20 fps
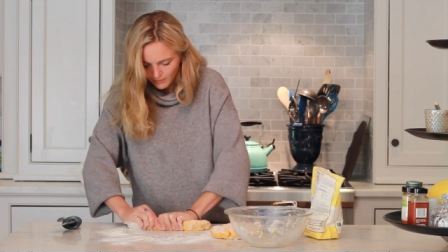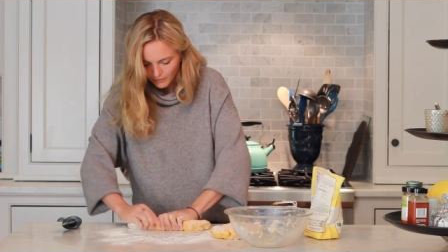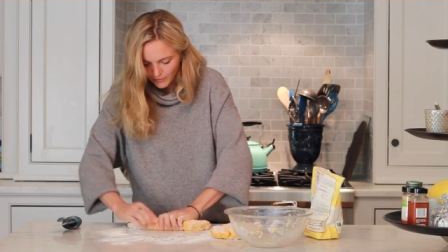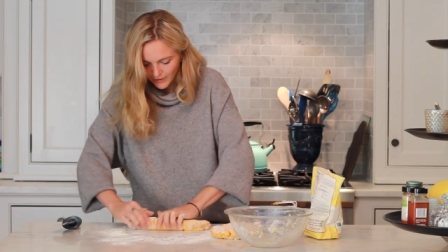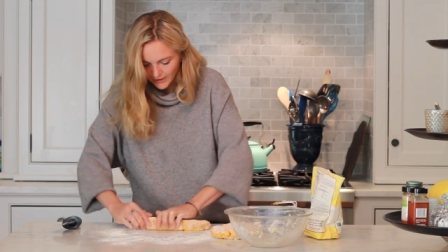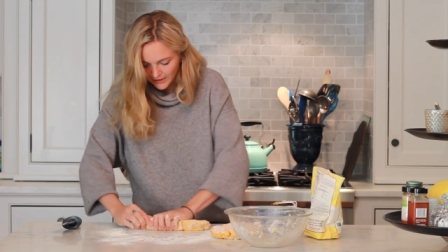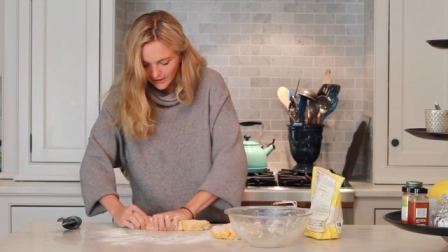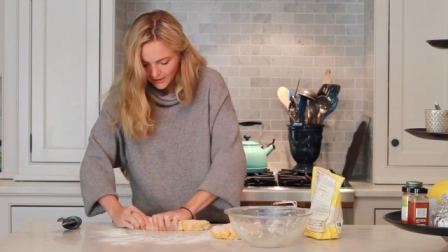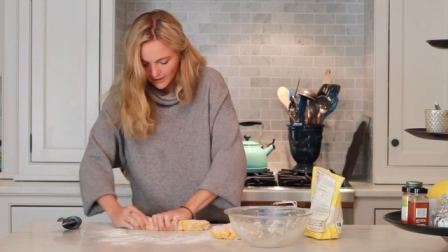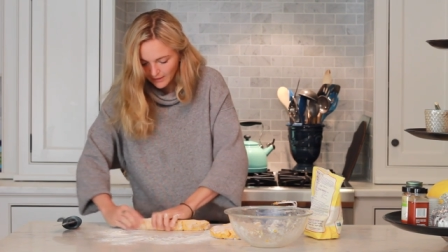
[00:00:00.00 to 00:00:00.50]

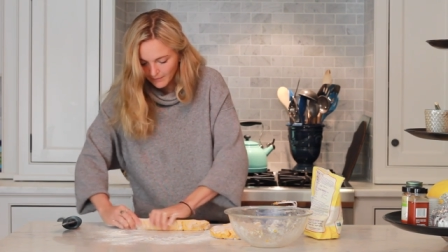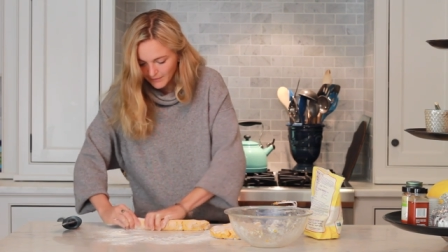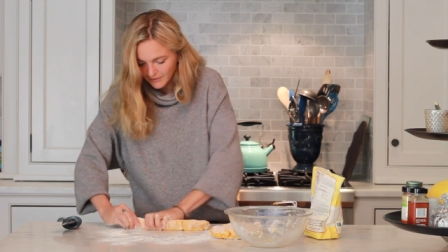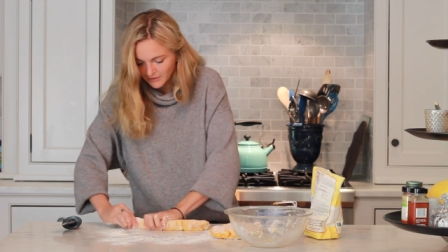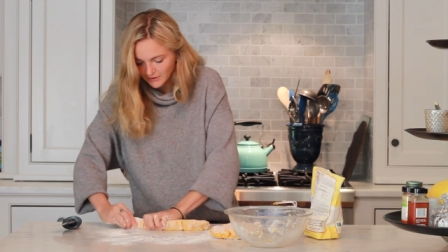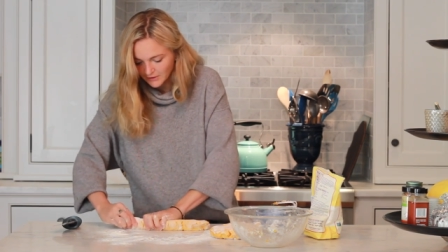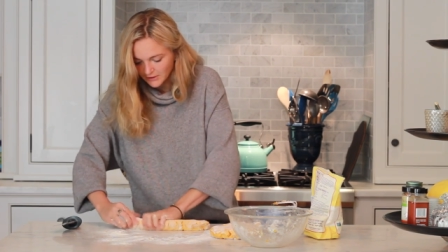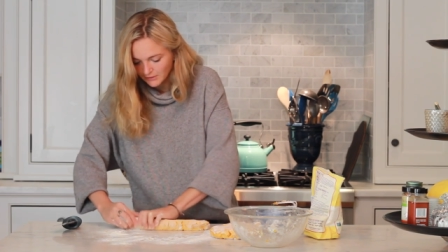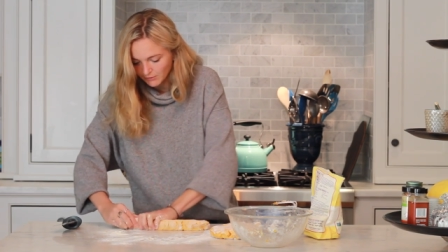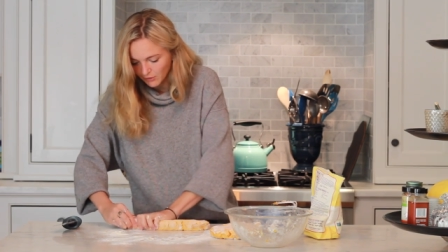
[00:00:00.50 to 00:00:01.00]
break it up
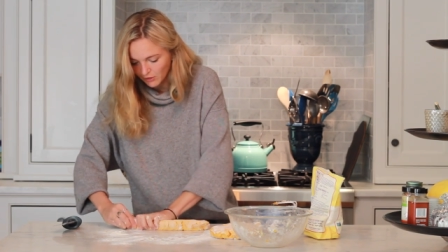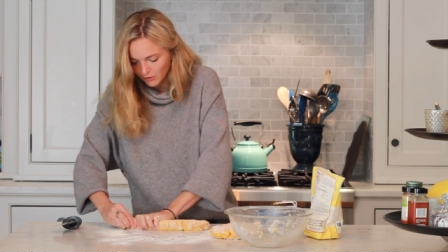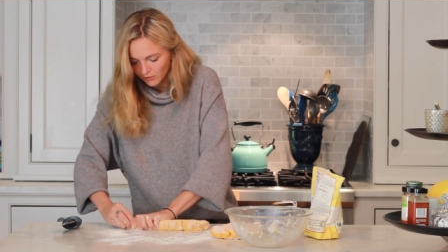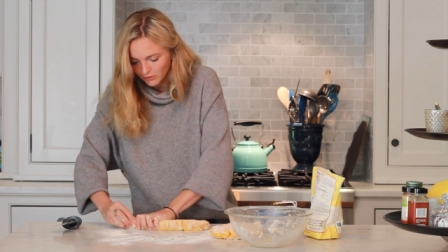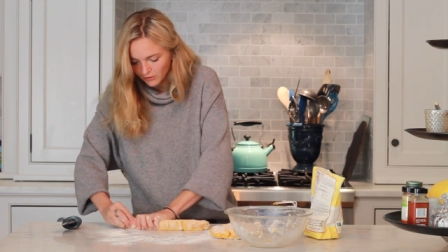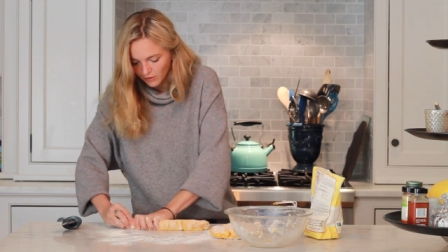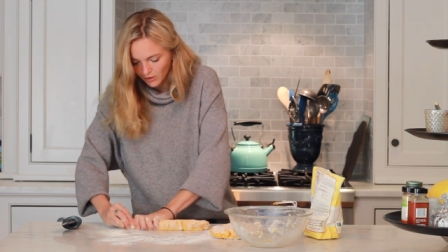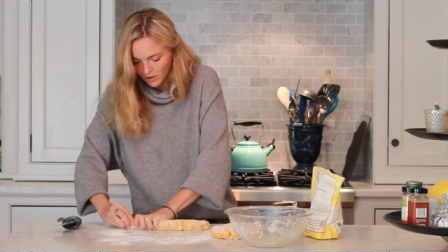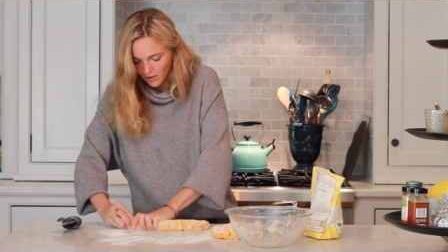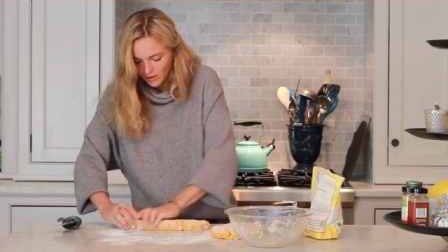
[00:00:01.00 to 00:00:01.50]
into
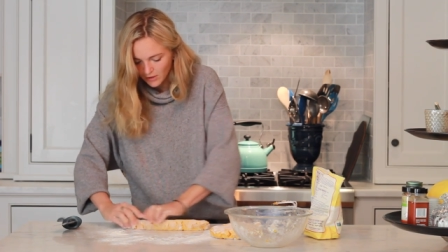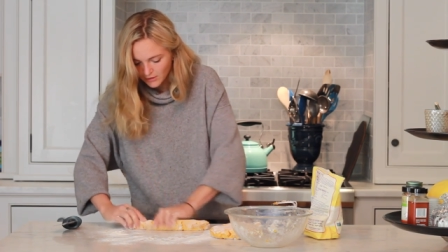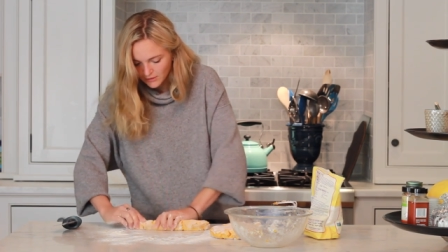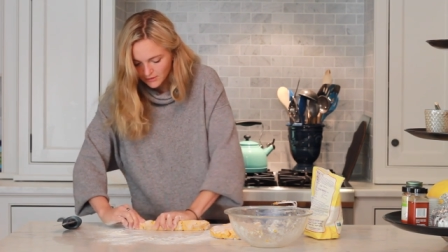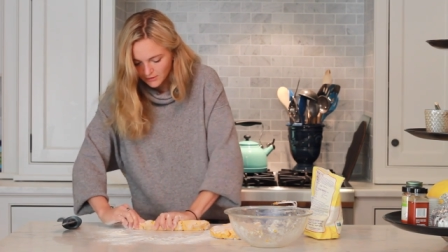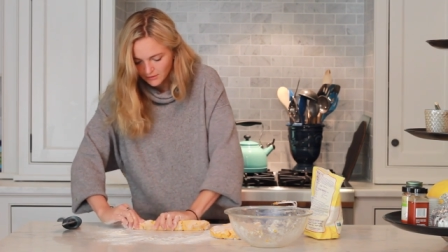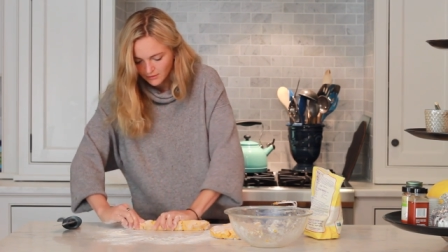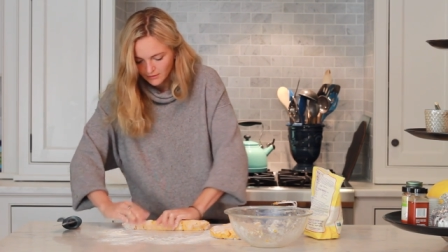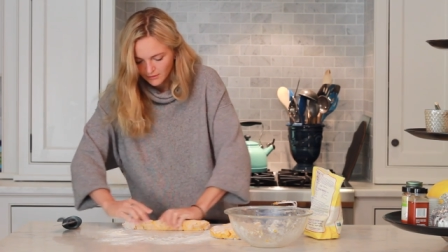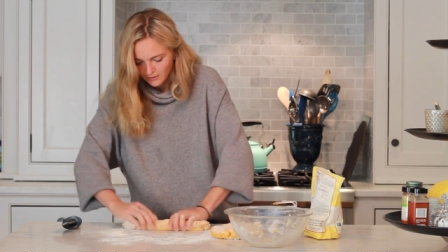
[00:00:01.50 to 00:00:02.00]
smaller
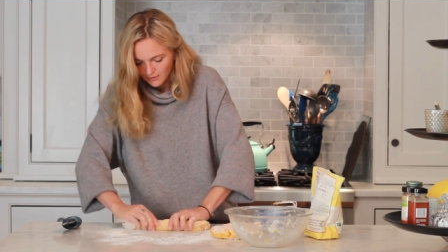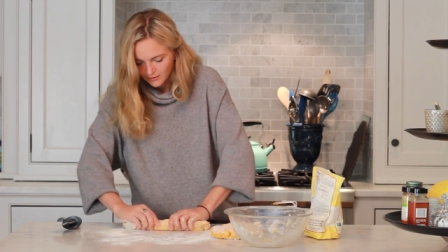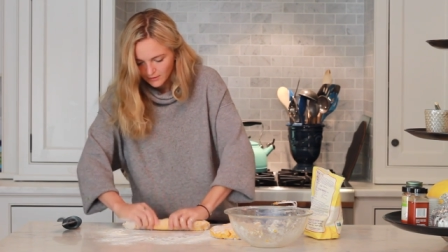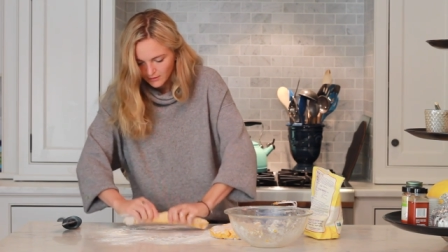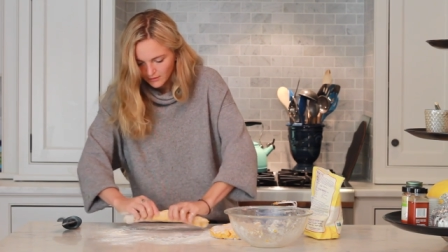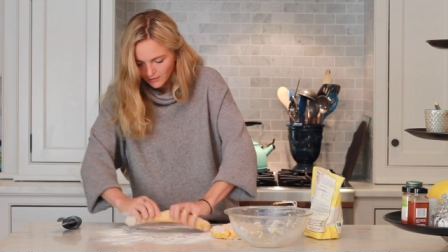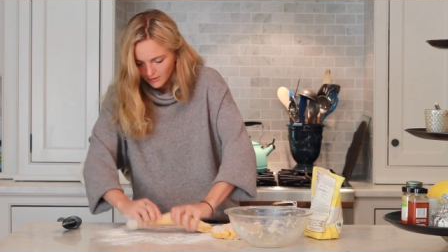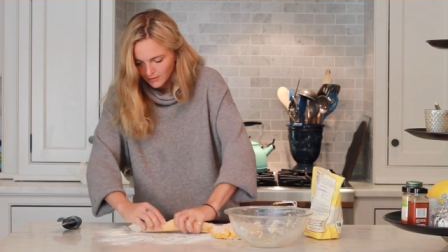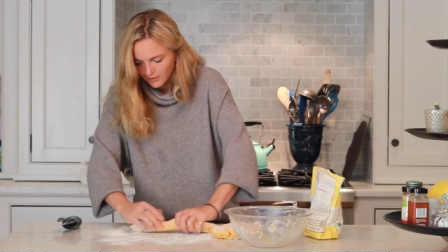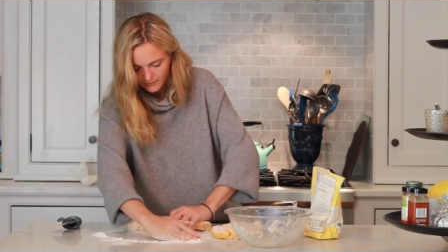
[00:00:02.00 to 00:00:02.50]
logs.
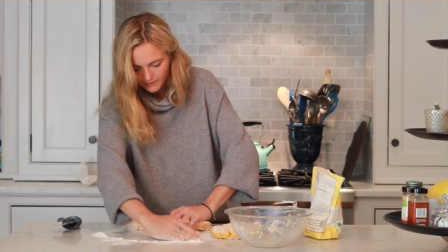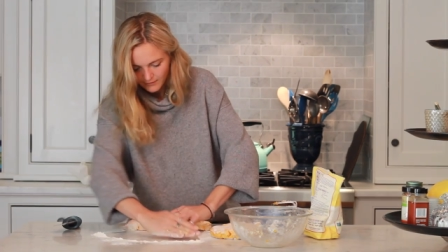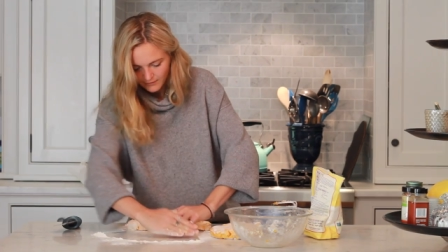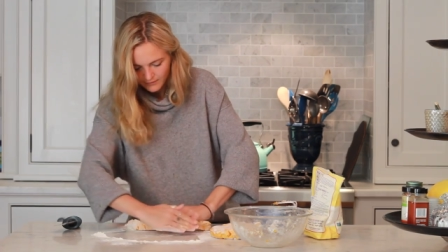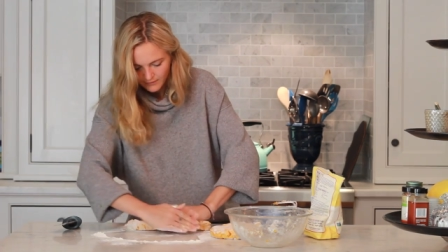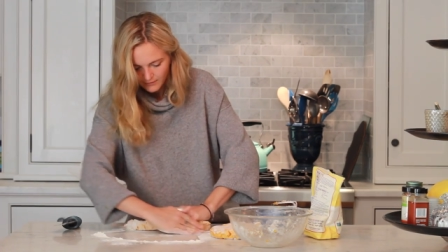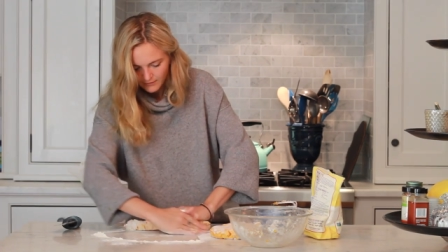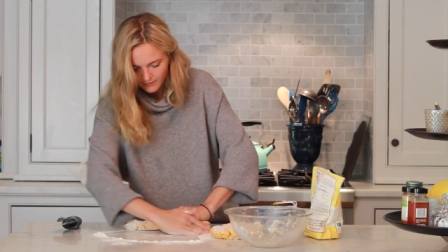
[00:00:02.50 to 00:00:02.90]
All